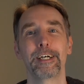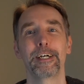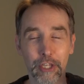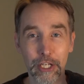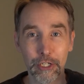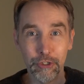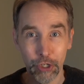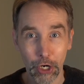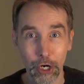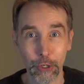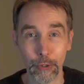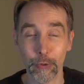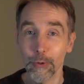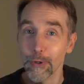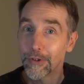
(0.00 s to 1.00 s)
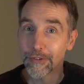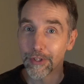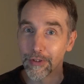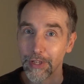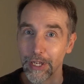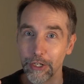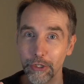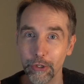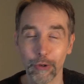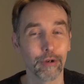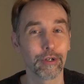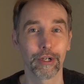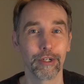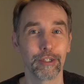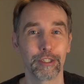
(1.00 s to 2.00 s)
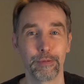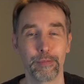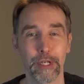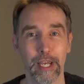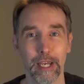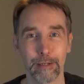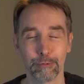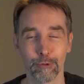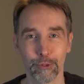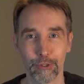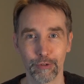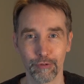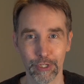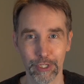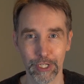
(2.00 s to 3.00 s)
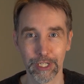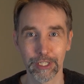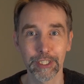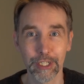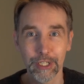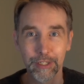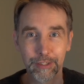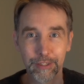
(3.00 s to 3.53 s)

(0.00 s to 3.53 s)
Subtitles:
They know that they're not going to be able to resist,